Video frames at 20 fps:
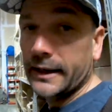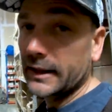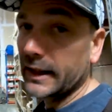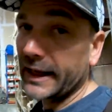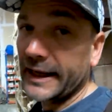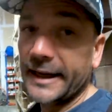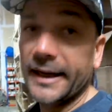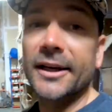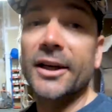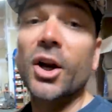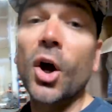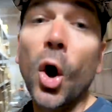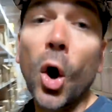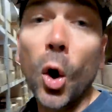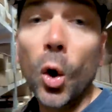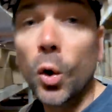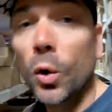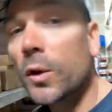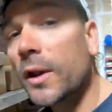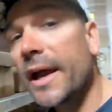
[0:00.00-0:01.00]
and like I could
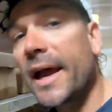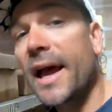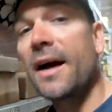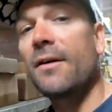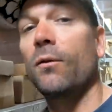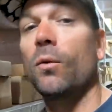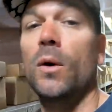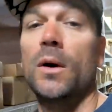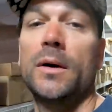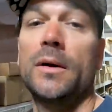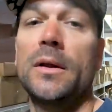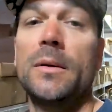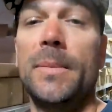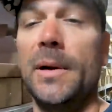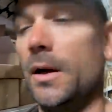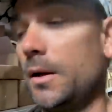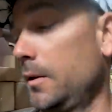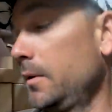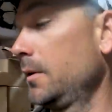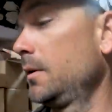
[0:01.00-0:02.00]
only have one on the
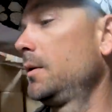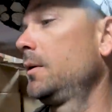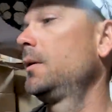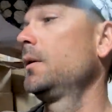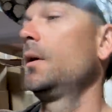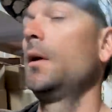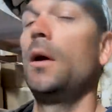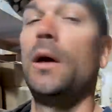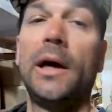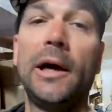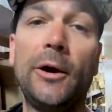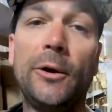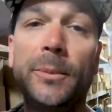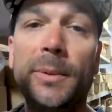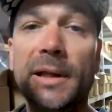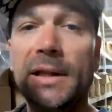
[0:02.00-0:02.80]
boat, it would